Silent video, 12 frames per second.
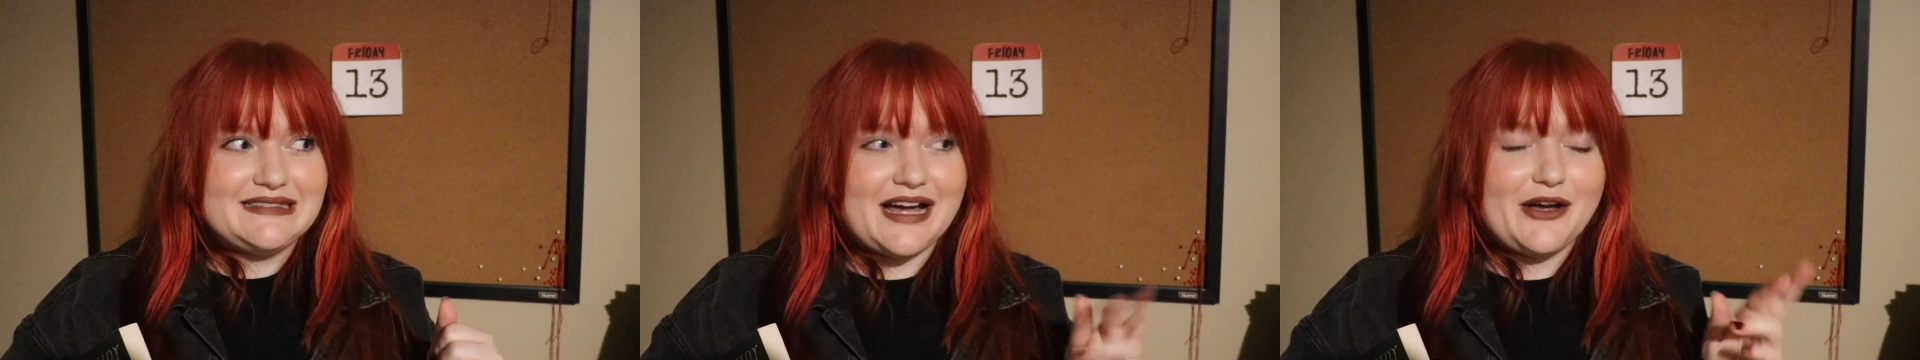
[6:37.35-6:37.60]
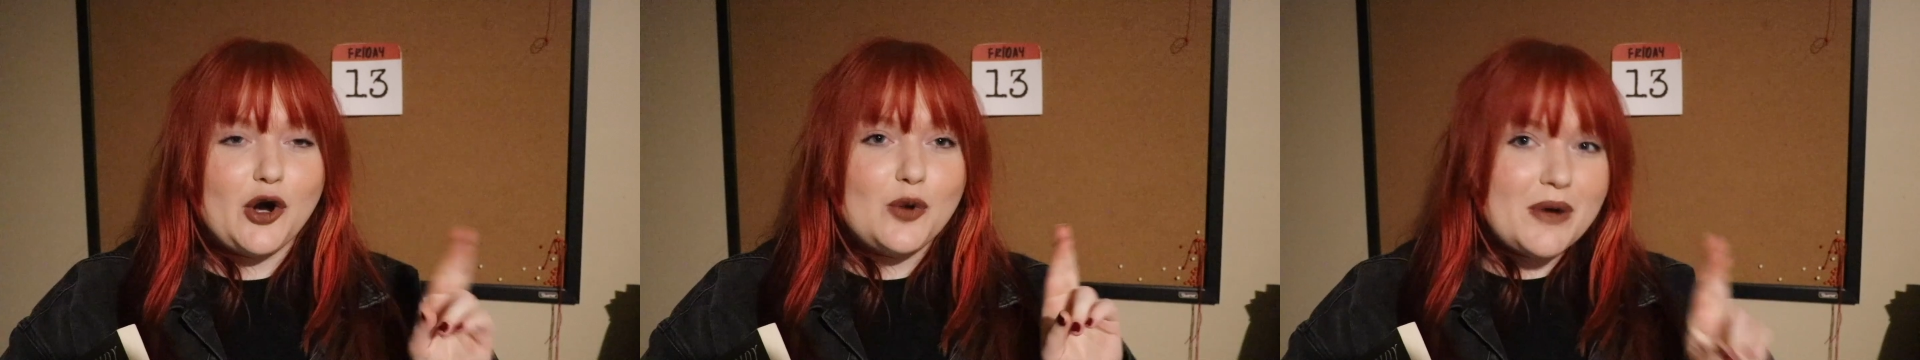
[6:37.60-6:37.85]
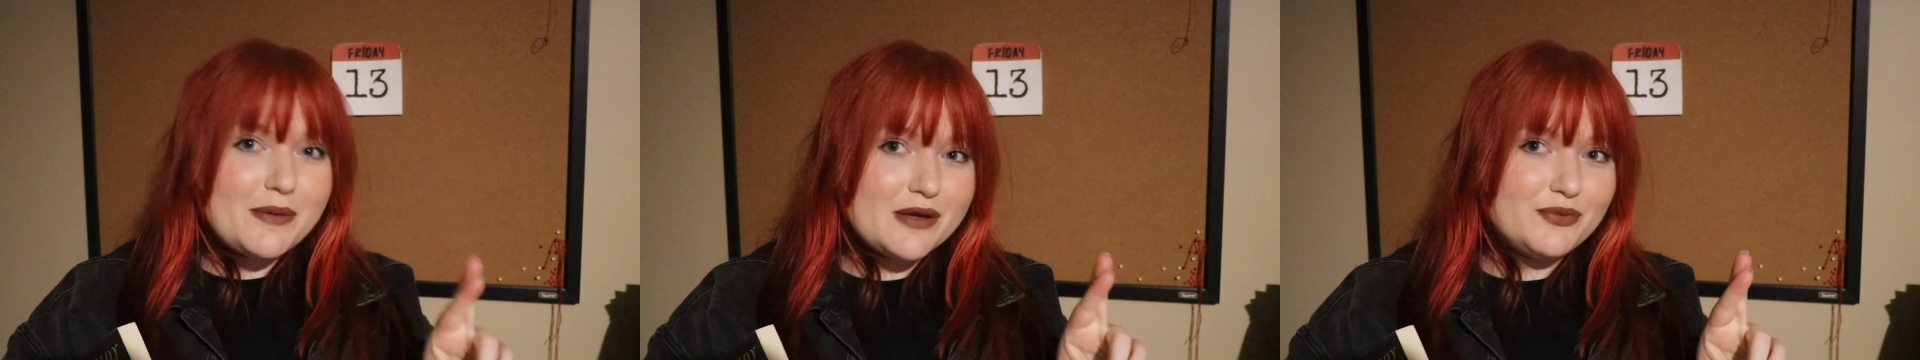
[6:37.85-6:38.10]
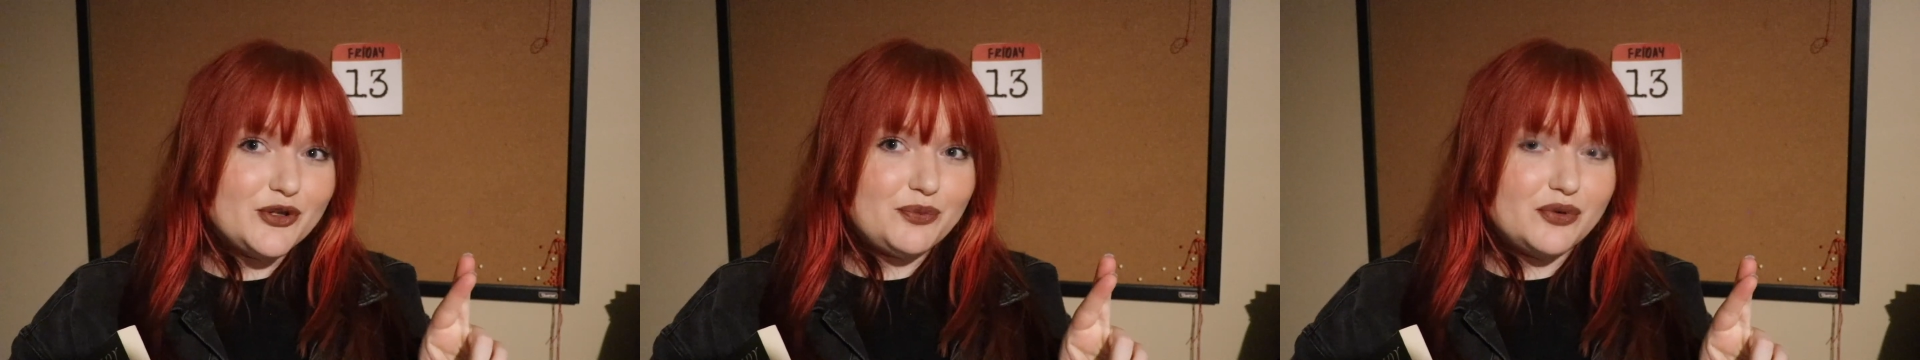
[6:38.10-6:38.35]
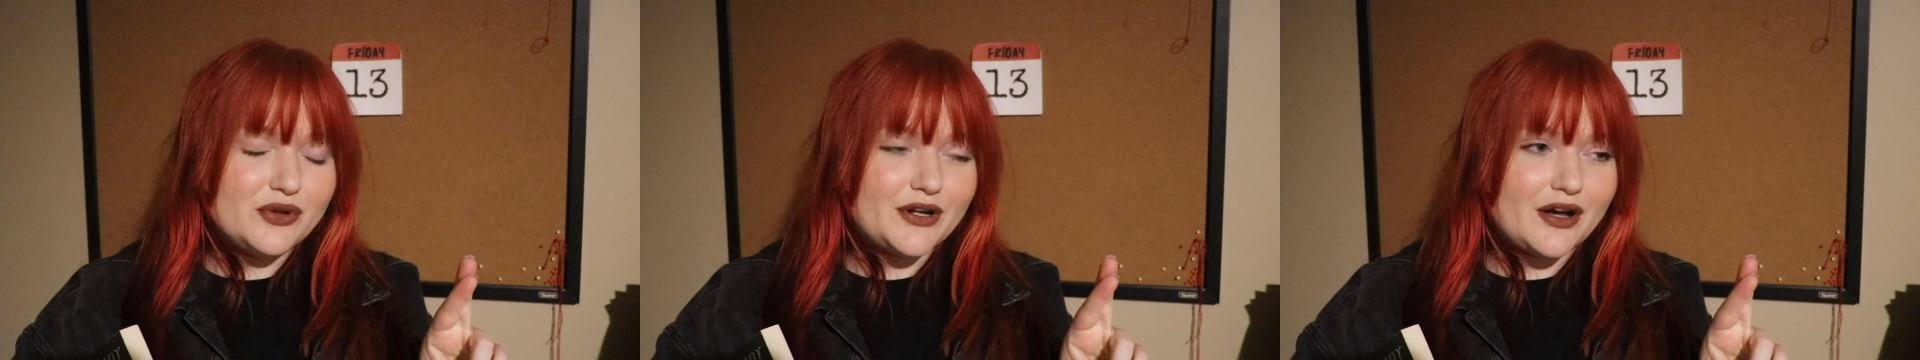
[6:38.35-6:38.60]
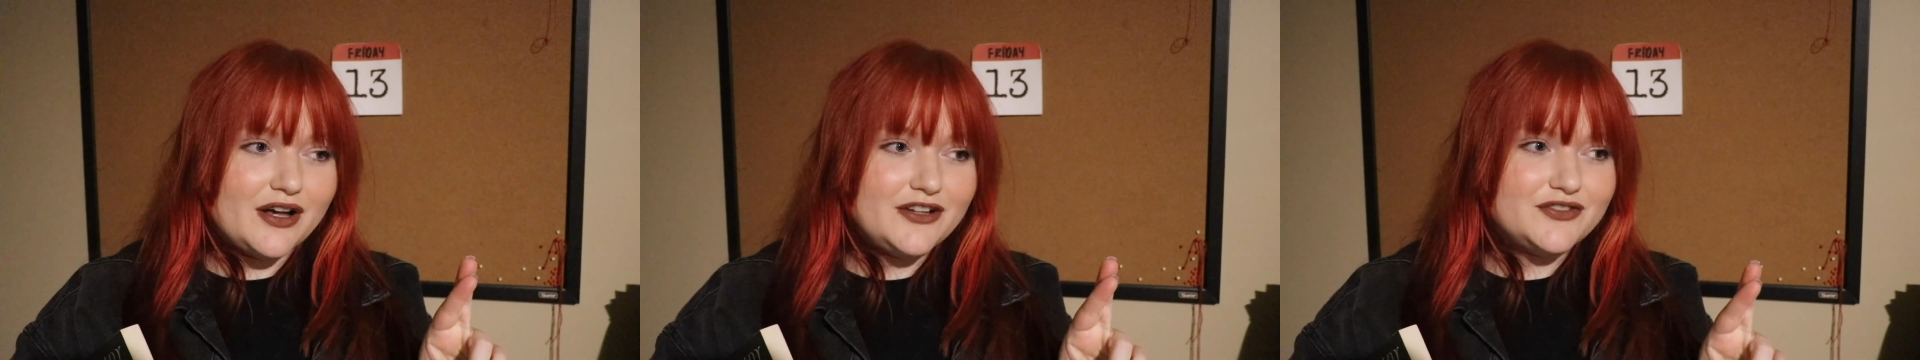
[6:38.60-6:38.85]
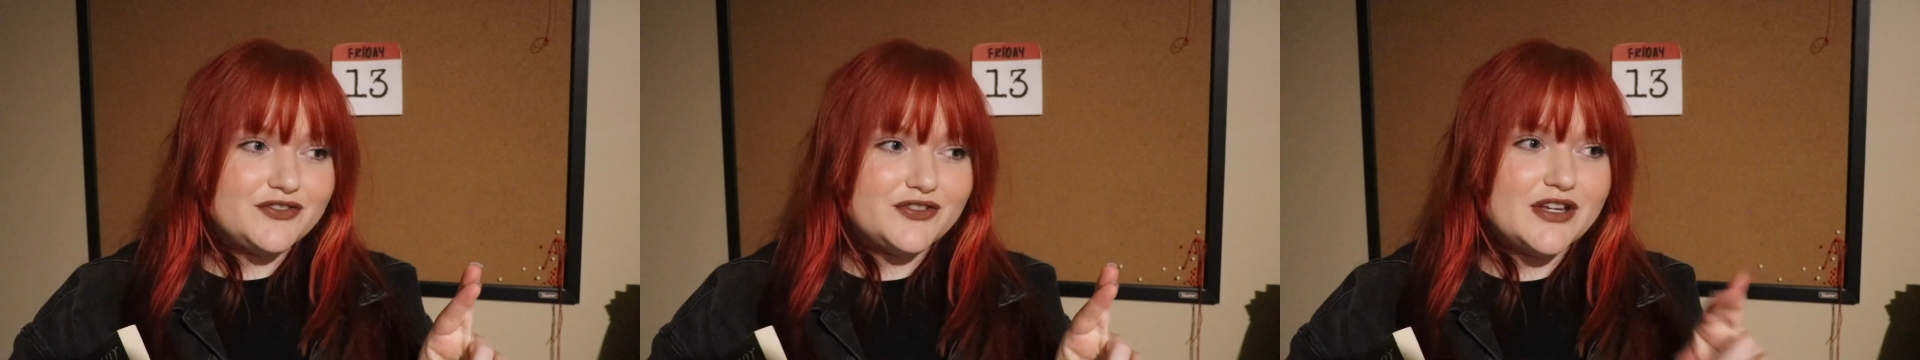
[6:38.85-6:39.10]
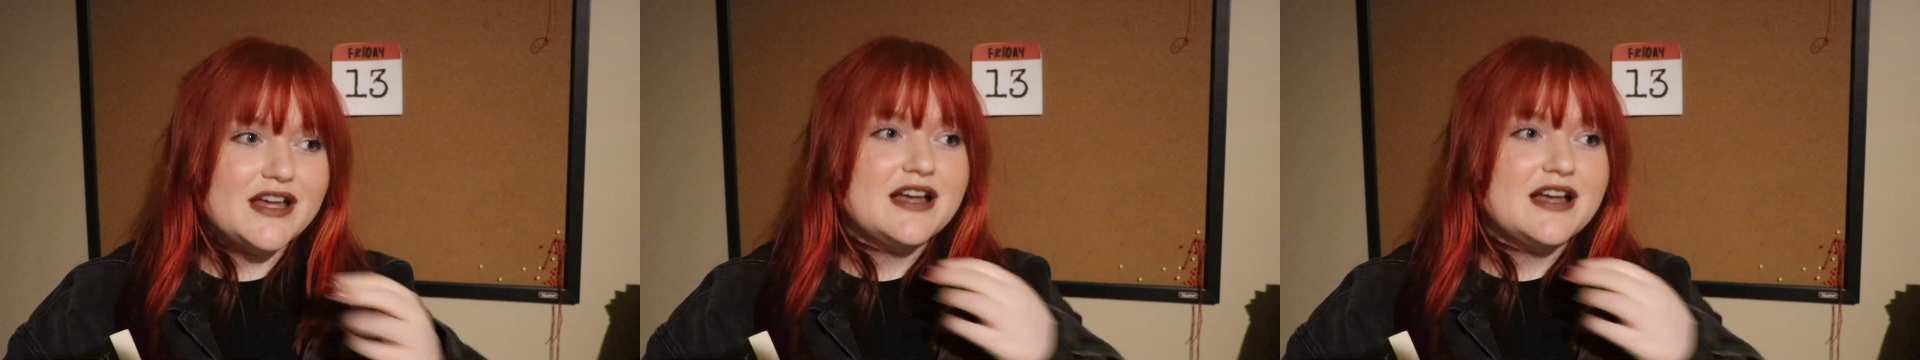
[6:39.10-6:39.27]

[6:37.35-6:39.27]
I hope I'm able to pull it off